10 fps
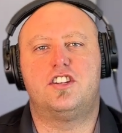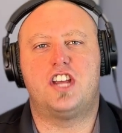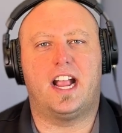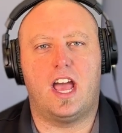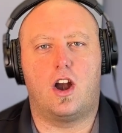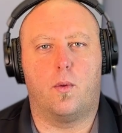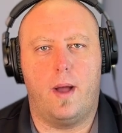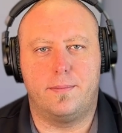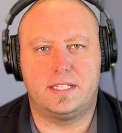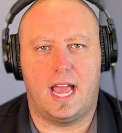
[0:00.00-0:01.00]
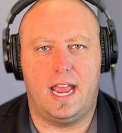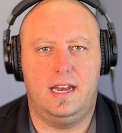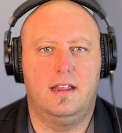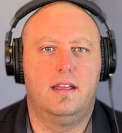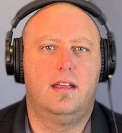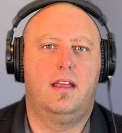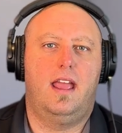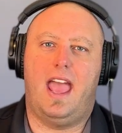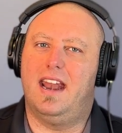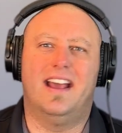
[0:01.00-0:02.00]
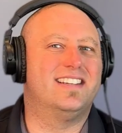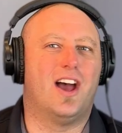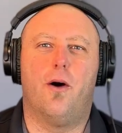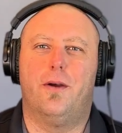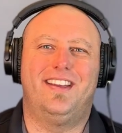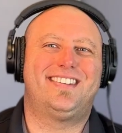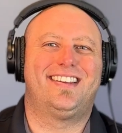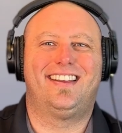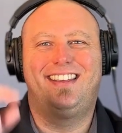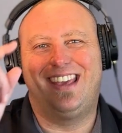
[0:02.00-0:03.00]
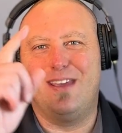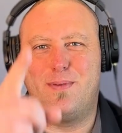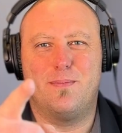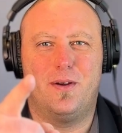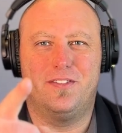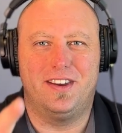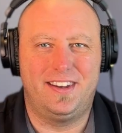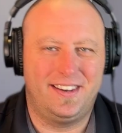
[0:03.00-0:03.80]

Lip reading: check out our website, and as always, keep it moving.